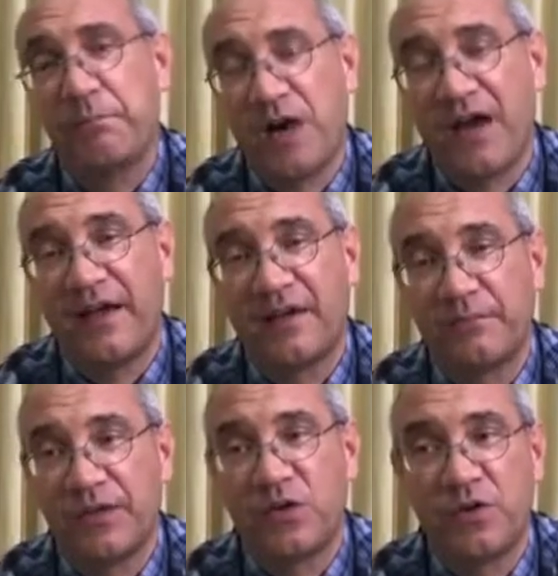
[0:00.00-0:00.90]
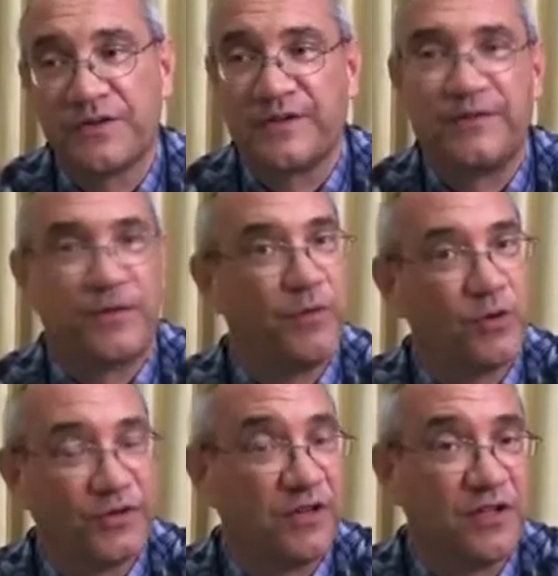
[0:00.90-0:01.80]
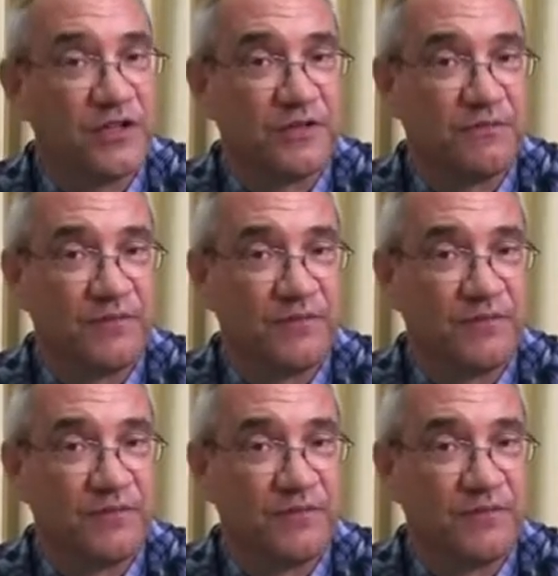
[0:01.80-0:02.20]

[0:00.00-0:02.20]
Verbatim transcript: by because of a broken heart.